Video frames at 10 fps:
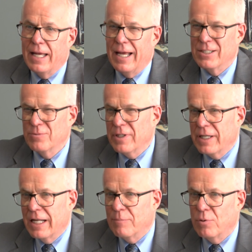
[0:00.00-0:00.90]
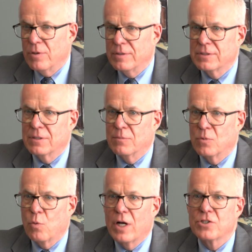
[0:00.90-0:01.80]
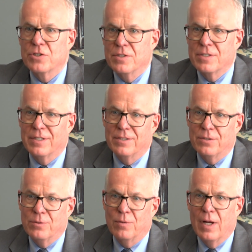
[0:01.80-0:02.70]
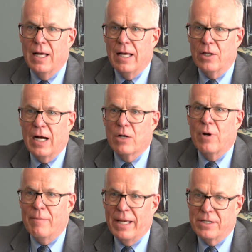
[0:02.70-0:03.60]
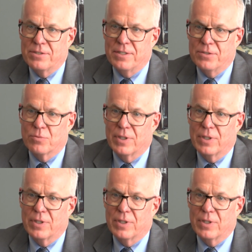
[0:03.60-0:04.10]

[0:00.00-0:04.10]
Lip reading: Has really kind of put some questions into, how do I manage these